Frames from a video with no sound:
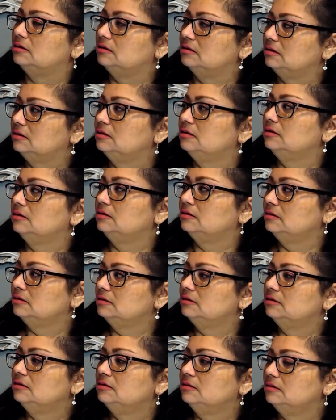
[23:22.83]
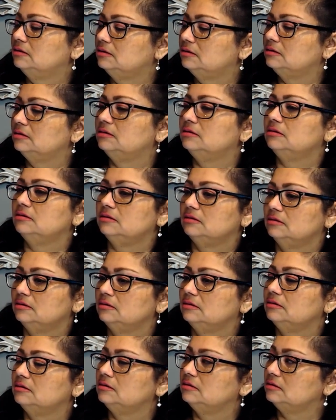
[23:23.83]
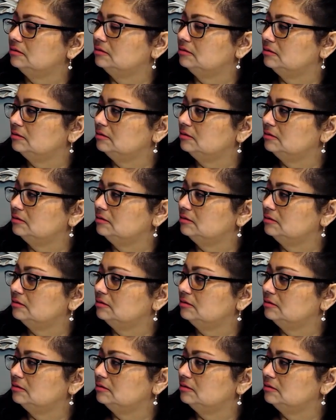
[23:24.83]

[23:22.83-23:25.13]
(silent)